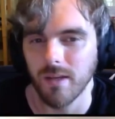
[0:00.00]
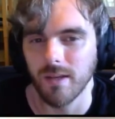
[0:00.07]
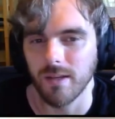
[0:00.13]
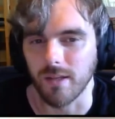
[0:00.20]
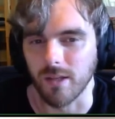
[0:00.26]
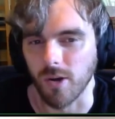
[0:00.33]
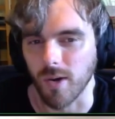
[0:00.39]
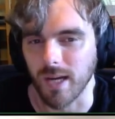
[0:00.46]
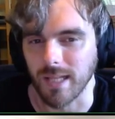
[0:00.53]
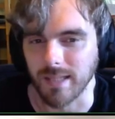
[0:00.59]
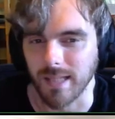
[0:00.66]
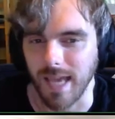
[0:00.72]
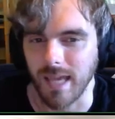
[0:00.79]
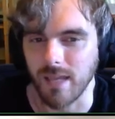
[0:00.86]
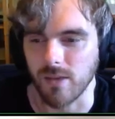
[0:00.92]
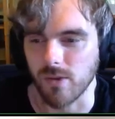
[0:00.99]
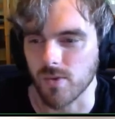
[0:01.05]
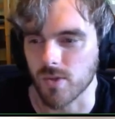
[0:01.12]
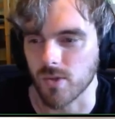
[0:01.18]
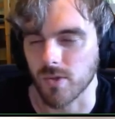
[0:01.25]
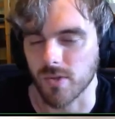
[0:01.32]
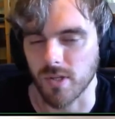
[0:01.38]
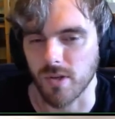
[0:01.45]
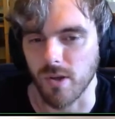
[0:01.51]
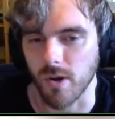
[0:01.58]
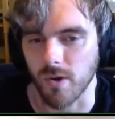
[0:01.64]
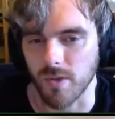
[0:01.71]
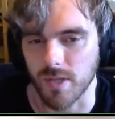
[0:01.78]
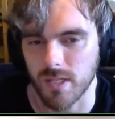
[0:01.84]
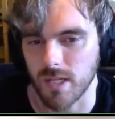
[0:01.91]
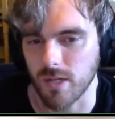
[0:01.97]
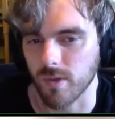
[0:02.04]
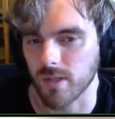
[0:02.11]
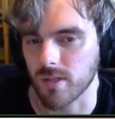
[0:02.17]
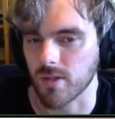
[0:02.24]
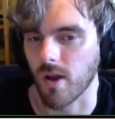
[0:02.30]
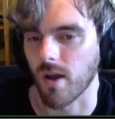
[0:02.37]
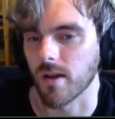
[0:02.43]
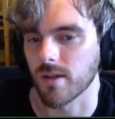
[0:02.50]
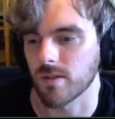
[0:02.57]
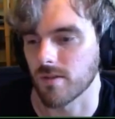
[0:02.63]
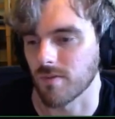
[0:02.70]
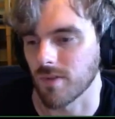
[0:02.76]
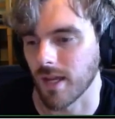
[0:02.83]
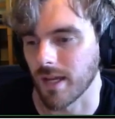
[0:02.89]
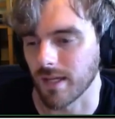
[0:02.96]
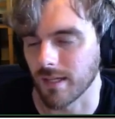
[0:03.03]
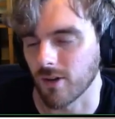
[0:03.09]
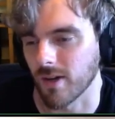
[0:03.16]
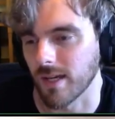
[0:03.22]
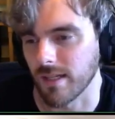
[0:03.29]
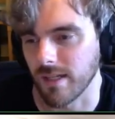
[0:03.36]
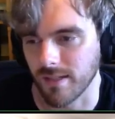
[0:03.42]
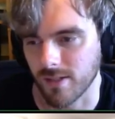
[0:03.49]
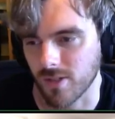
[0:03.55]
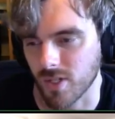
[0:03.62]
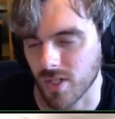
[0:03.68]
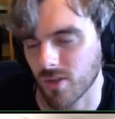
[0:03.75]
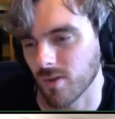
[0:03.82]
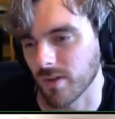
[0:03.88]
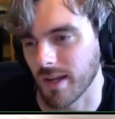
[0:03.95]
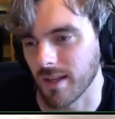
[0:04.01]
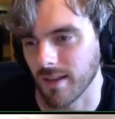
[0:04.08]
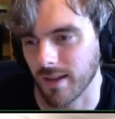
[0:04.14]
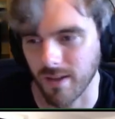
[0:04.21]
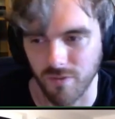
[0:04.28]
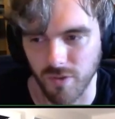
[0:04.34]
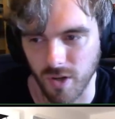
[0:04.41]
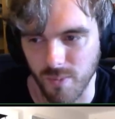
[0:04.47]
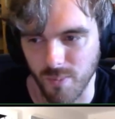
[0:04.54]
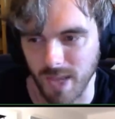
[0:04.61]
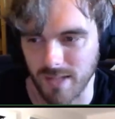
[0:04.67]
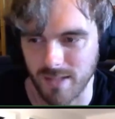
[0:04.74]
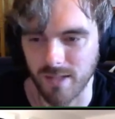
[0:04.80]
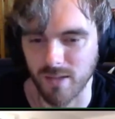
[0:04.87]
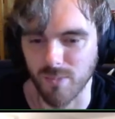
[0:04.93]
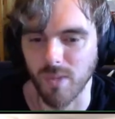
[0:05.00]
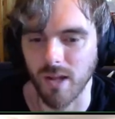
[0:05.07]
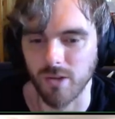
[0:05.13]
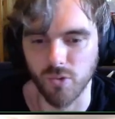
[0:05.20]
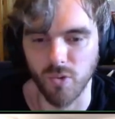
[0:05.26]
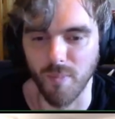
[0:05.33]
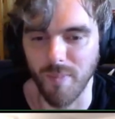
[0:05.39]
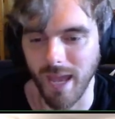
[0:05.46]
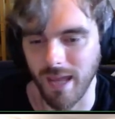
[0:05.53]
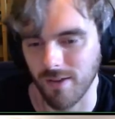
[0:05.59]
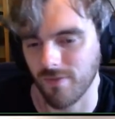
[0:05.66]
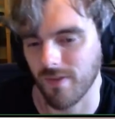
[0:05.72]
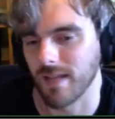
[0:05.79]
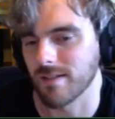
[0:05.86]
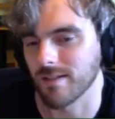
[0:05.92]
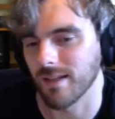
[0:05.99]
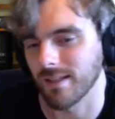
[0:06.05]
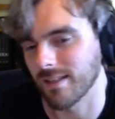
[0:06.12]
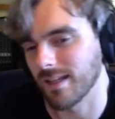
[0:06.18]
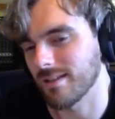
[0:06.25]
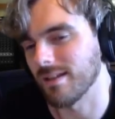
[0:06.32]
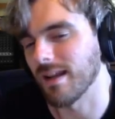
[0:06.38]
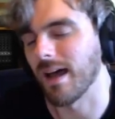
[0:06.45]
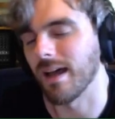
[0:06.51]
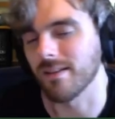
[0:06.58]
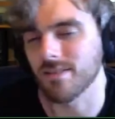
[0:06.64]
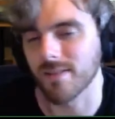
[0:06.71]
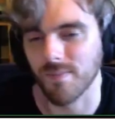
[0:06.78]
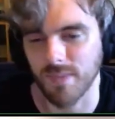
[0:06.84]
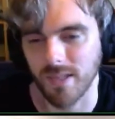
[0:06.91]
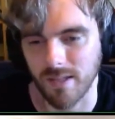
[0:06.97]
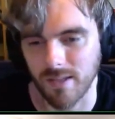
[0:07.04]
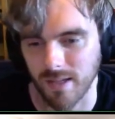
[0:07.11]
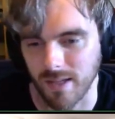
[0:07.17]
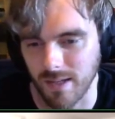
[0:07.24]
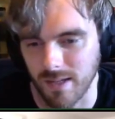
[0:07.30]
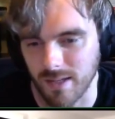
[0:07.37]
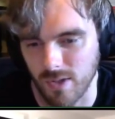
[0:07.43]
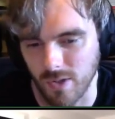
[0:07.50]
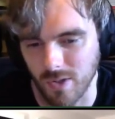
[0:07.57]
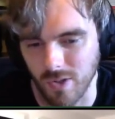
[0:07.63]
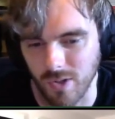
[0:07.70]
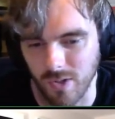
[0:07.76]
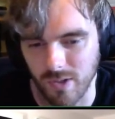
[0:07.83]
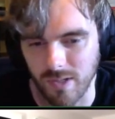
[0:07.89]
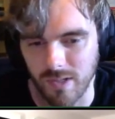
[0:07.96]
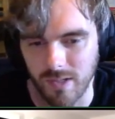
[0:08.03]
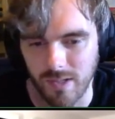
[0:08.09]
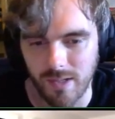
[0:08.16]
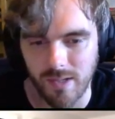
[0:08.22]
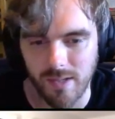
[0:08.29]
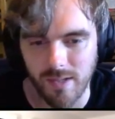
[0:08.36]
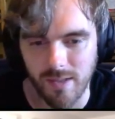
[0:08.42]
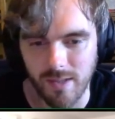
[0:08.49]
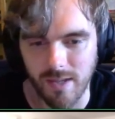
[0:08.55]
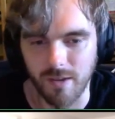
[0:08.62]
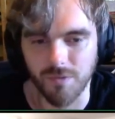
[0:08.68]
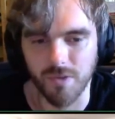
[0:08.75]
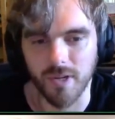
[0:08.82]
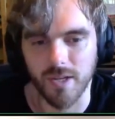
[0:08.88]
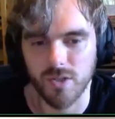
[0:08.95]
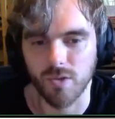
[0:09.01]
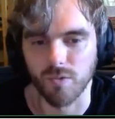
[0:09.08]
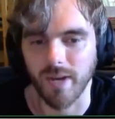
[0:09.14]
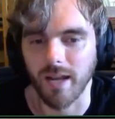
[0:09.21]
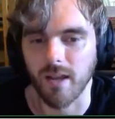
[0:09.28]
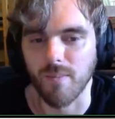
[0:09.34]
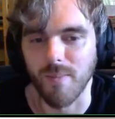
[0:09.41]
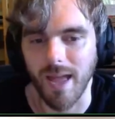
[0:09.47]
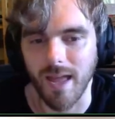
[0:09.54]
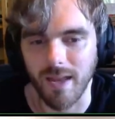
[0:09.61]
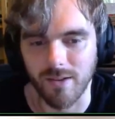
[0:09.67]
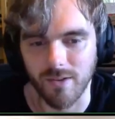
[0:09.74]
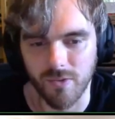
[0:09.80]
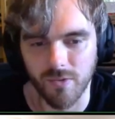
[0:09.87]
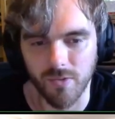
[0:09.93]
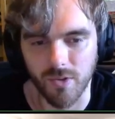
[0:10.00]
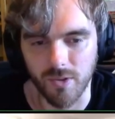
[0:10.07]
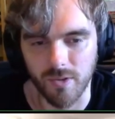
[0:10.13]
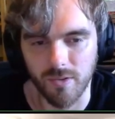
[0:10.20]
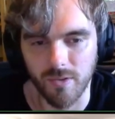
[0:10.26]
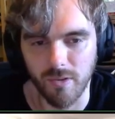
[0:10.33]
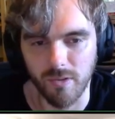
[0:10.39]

a lay user to know the secret sauce of like, oh, I need to just create like a very basic module manifest. Like that's not something that is a good thing for us to recommend for,